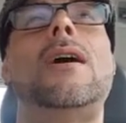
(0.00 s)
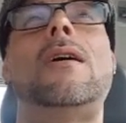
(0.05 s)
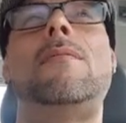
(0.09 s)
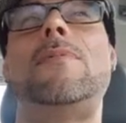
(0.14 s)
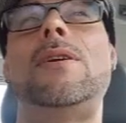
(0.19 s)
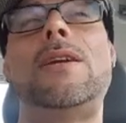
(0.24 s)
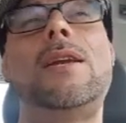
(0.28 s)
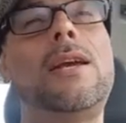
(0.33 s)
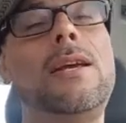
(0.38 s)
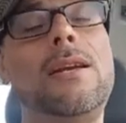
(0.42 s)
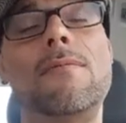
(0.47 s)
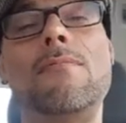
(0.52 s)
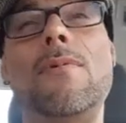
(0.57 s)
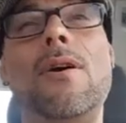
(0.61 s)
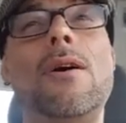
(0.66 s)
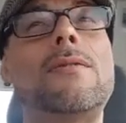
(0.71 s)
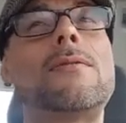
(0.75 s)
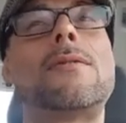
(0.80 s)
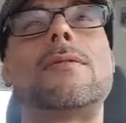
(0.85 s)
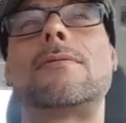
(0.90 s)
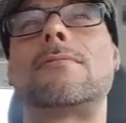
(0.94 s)
I became a
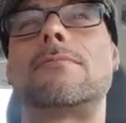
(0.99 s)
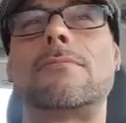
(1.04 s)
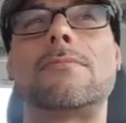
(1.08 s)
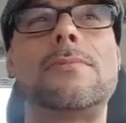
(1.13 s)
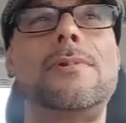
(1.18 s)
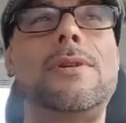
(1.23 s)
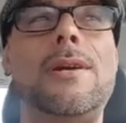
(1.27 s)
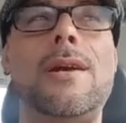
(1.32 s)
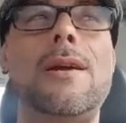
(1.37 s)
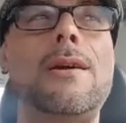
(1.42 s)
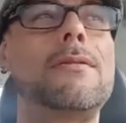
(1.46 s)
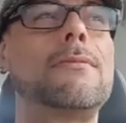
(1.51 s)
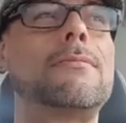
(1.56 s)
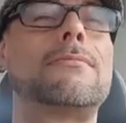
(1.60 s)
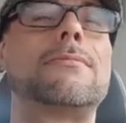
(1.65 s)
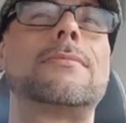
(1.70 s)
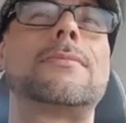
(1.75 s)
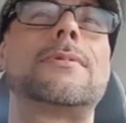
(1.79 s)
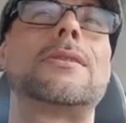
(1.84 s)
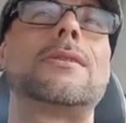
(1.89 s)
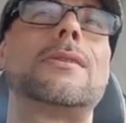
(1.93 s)
mother. Yeah,
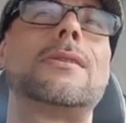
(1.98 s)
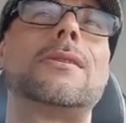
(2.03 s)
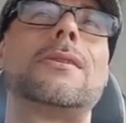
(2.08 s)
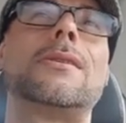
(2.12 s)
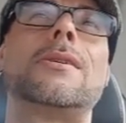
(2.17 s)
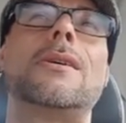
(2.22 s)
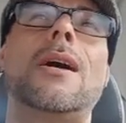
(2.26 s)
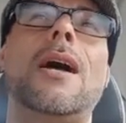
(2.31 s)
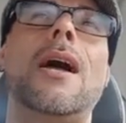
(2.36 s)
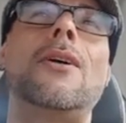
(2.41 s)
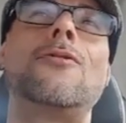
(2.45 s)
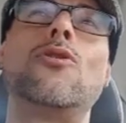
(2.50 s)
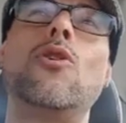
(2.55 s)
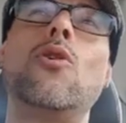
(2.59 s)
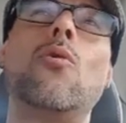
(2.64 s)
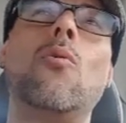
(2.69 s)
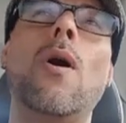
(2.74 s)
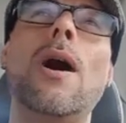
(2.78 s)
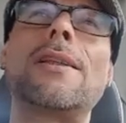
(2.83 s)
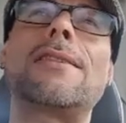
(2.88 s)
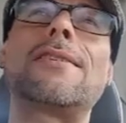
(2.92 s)
I
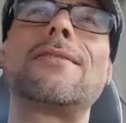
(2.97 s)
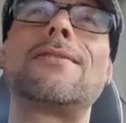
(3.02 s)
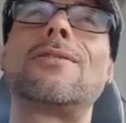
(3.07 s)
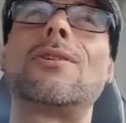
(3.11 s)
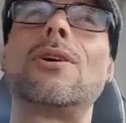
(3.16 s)
knew what to